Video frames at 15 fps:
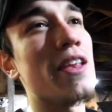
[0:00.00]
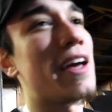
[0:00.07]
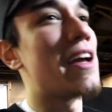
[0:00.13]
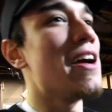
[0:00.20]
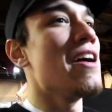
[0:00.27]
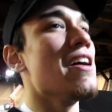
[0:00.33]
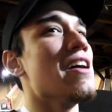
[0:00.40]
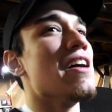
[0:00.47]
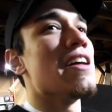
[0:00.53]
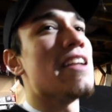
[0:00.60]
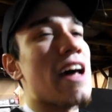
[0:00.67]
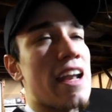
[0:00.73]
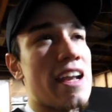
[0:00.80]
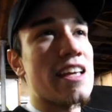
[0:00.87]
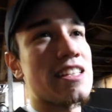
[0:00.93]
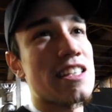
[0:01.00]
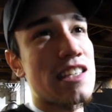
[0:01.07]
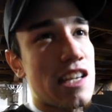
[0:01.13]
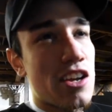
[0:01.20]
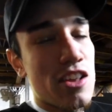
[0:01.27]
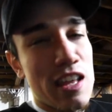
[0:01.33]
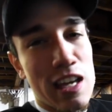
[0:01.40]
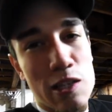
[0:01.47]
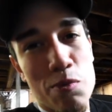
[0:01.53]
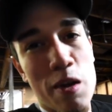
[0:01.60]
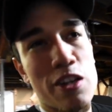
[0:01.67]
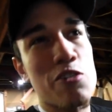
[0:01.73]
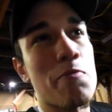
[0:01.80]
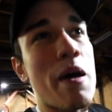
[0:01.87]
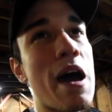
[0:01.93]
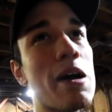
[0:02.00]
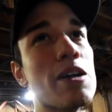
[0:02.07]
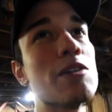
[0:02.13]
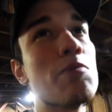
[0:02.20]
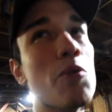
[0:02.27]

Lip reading: Like, not necessarily like special powers,